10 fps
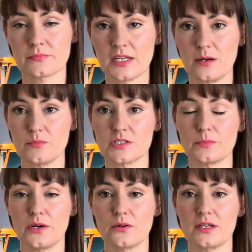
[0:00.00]
and
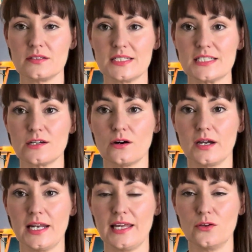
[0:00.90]
bespoke is
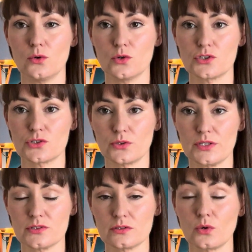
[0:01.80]
entirely your
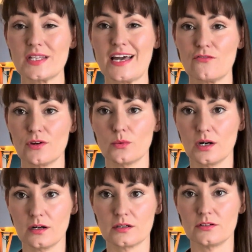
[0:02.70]
choice. Not
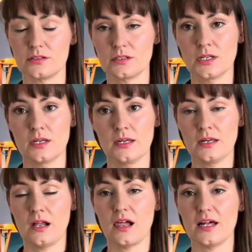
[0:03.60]
everyone can
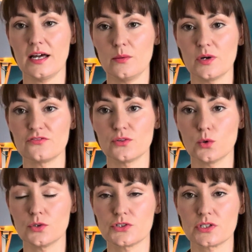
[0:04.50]

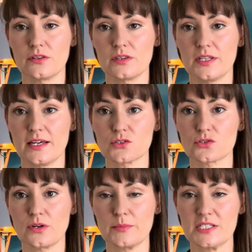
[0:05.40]
afford the
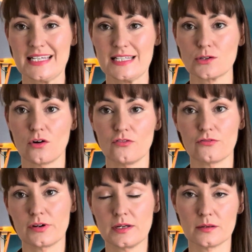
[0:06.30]
extremities
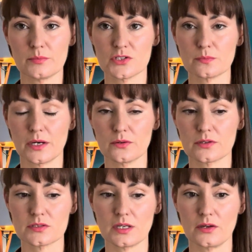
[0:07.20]
of bespoke.
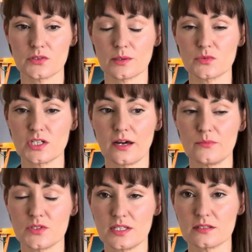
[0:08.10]
So
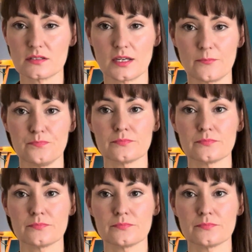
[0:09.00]
sometimes it's a